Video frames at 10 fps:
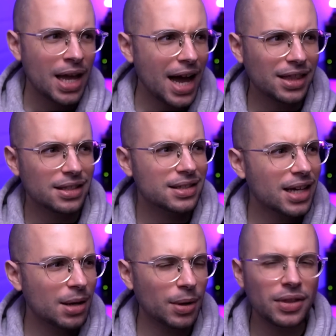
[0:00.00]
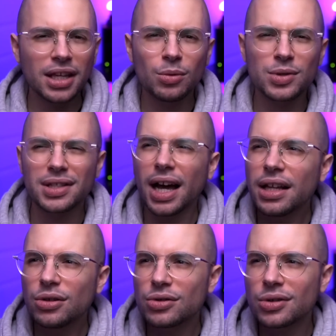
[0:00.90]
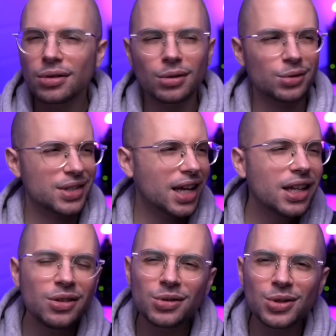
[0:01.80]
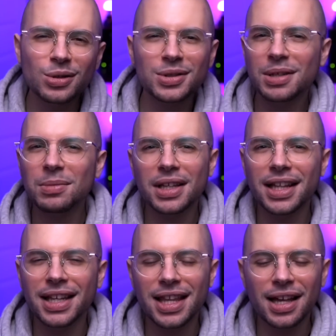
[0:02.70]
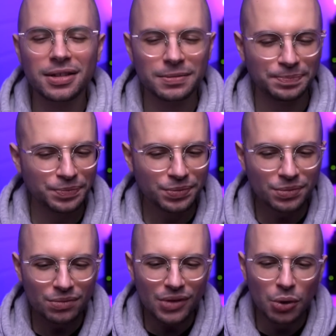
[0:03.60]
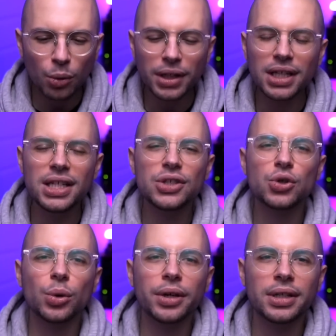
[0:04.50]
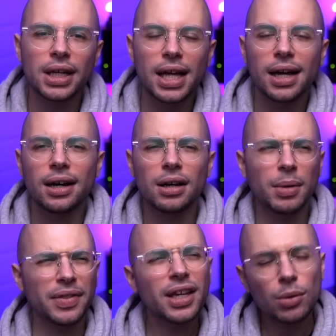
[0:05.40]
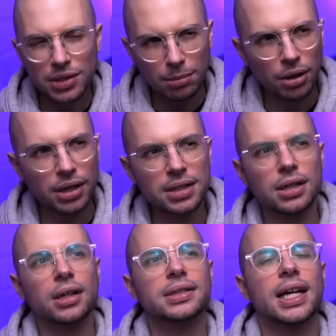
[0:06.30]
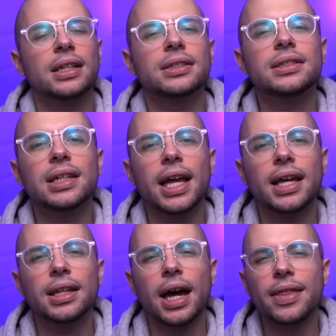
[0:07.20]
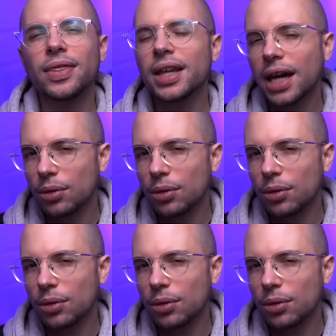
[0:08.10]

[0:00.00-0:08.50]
At the time, I think he was 9 years old or 10 years old or something like that. When he joined, I think it was America's Got Talent, and I think I